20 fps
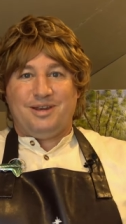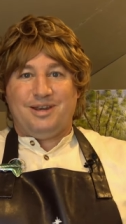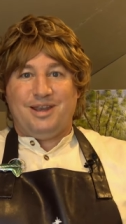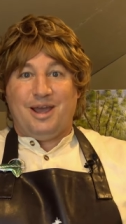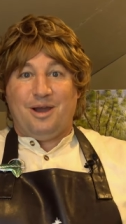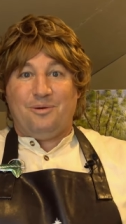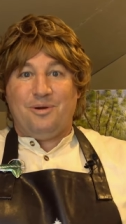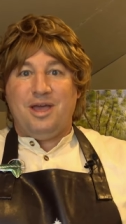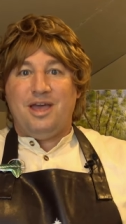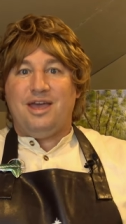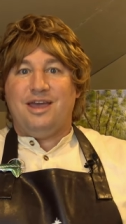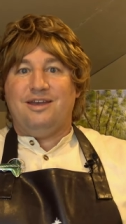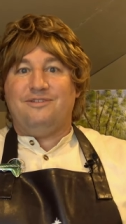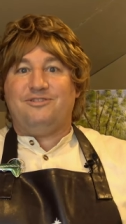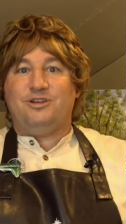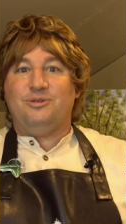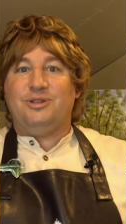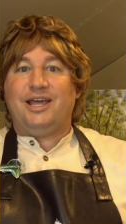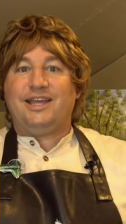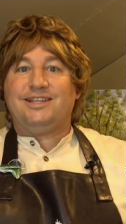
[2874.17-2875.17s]
Now,
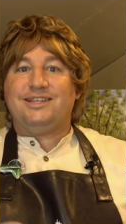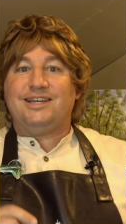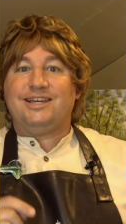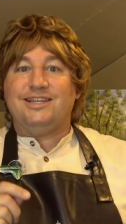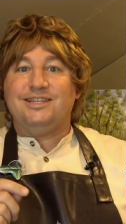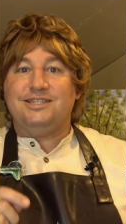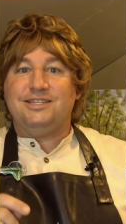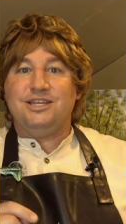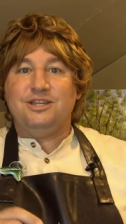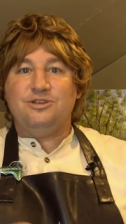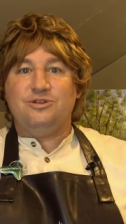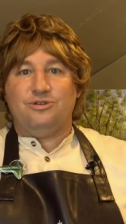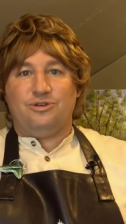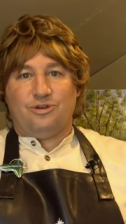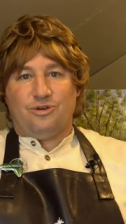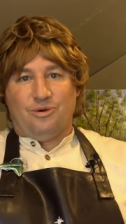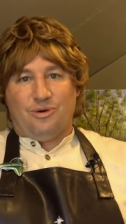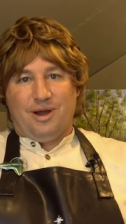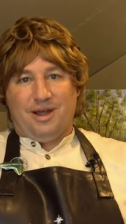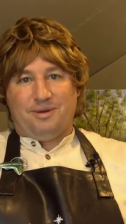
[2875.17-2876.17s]
if you'd like to continue to
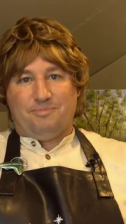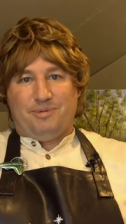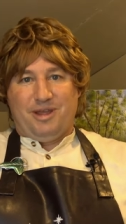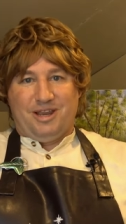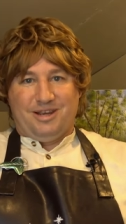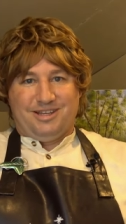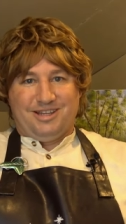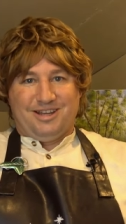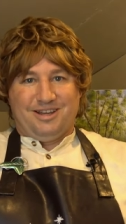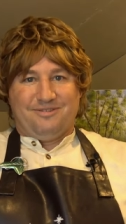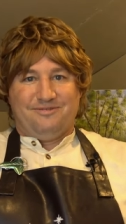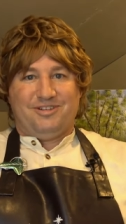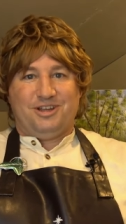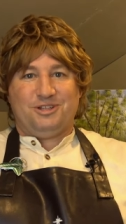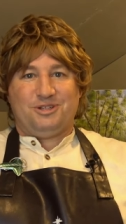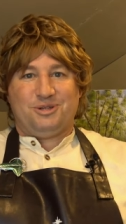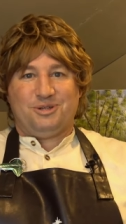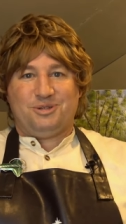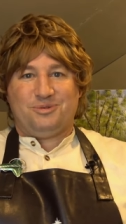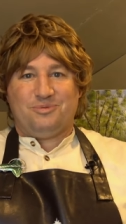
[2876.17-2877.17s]
go on painting
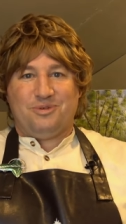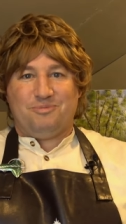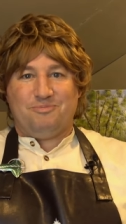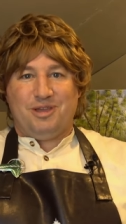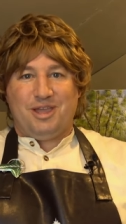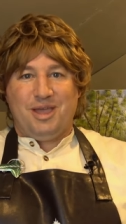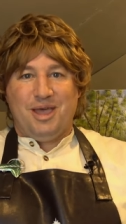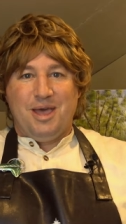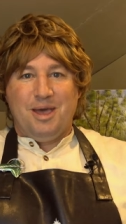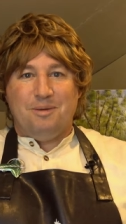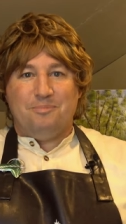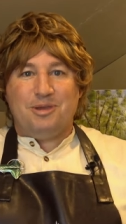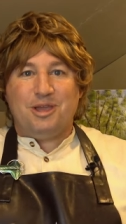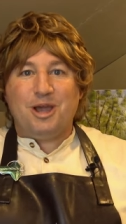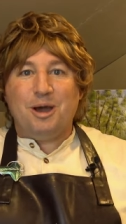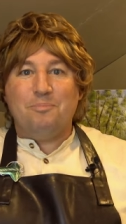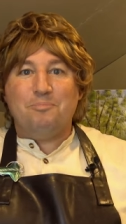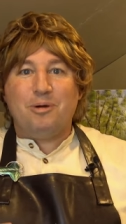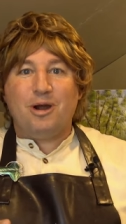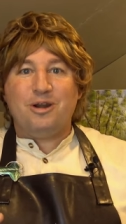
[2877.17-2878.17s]
adventures with me,
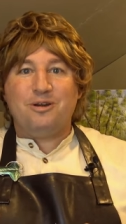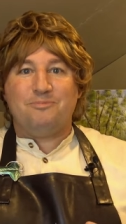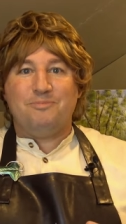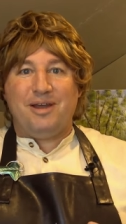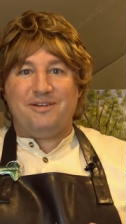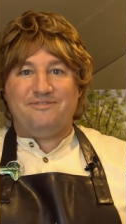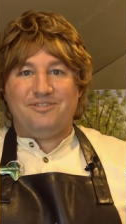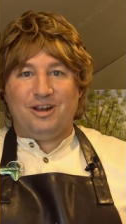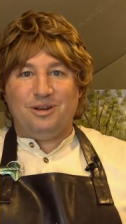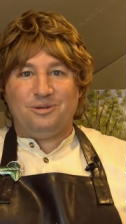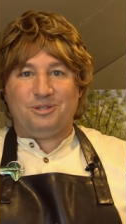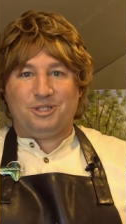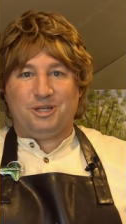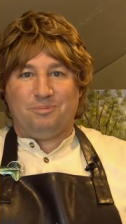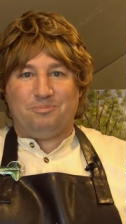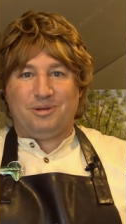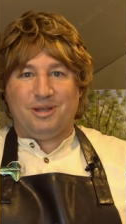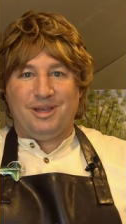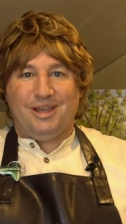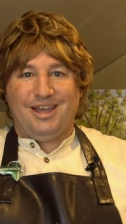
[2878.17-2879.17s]
become part of my fellowship.
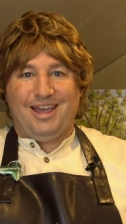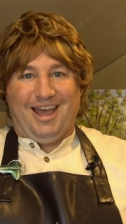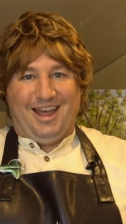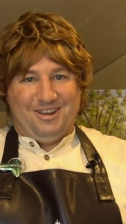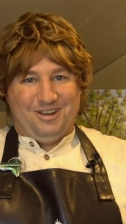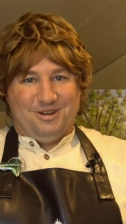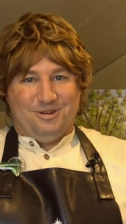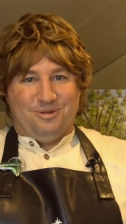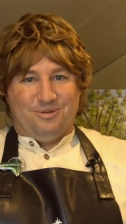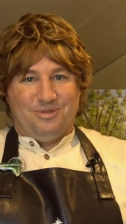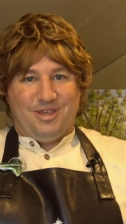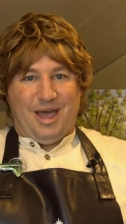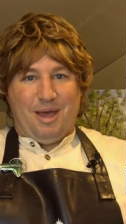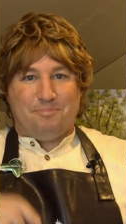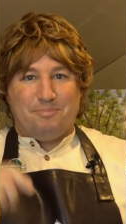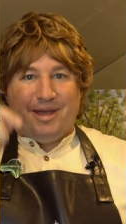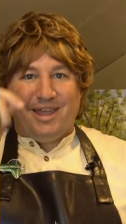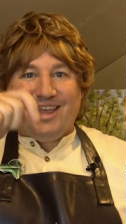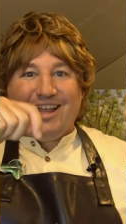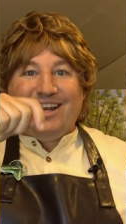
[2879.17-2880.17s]
And you do that
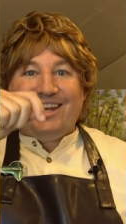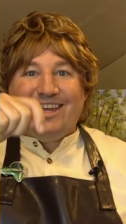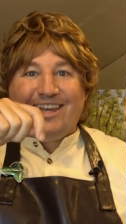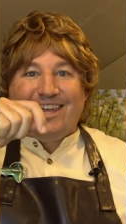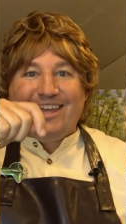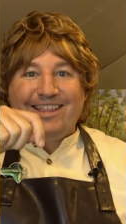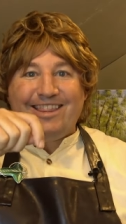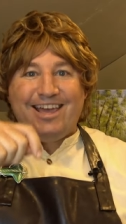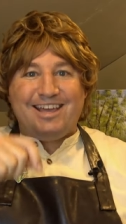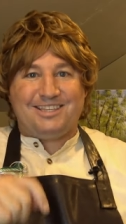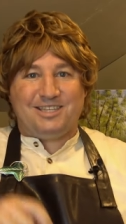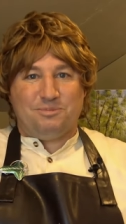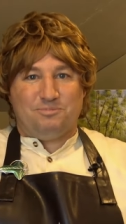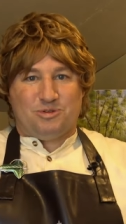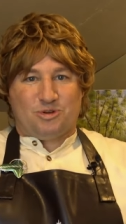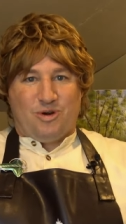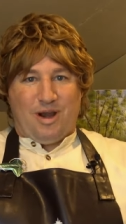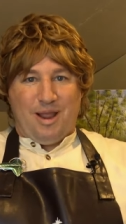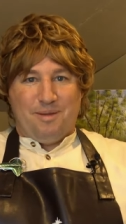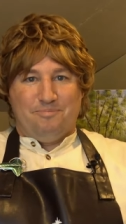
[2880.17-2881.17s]
by clicking that
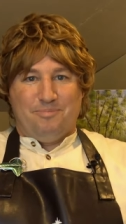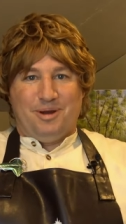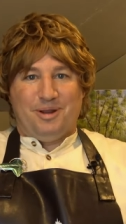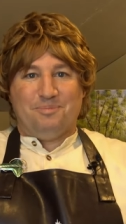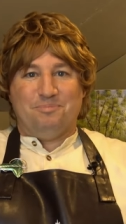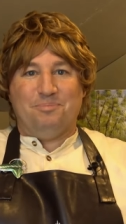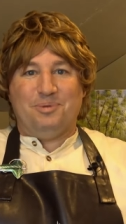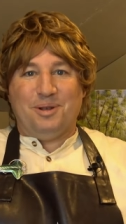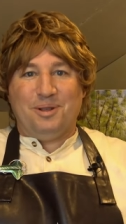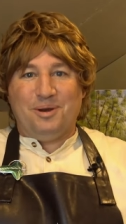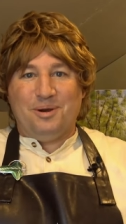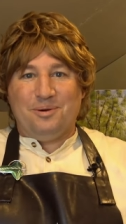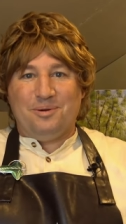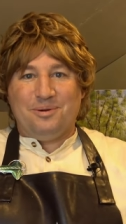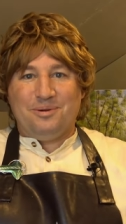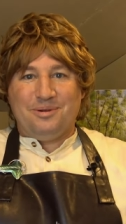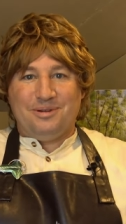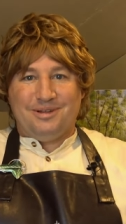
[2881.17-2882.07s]
subscribe button below.